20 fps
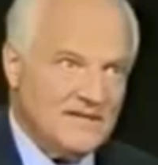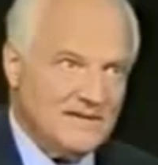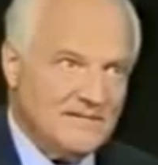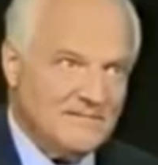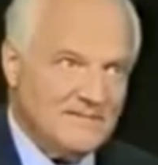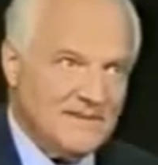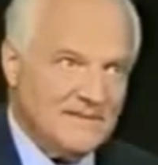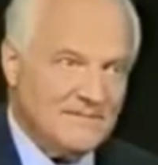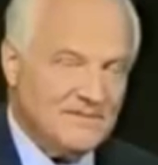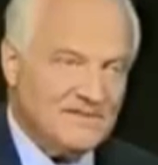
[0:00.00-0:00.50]

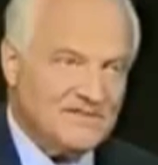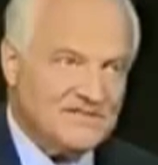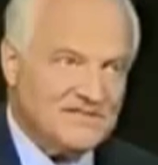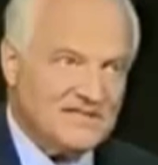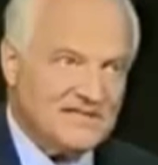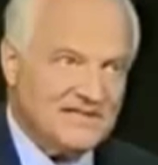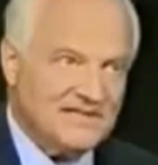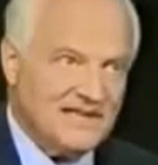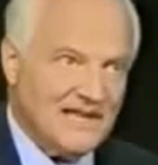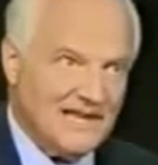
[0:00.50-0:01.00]
million people
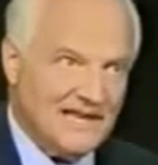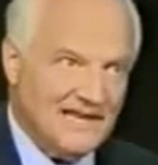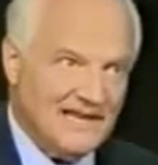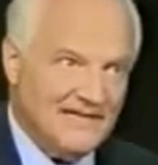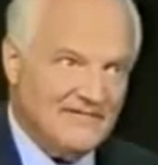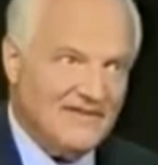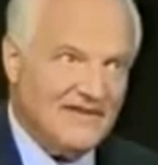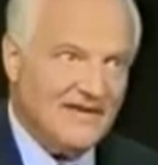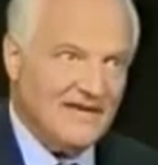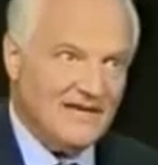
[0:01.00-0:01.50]
still
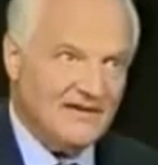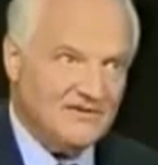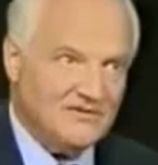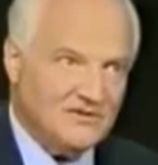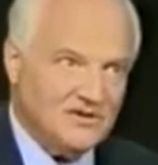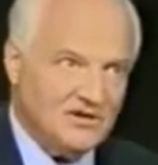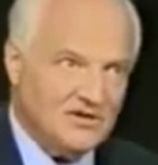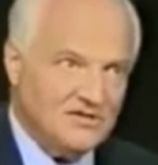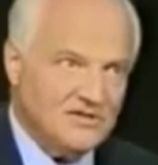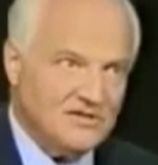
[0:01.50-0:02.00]
living
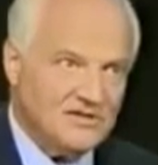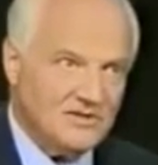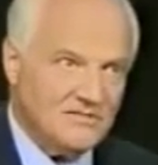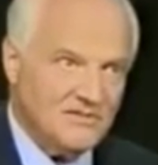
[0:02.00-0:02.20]
in rural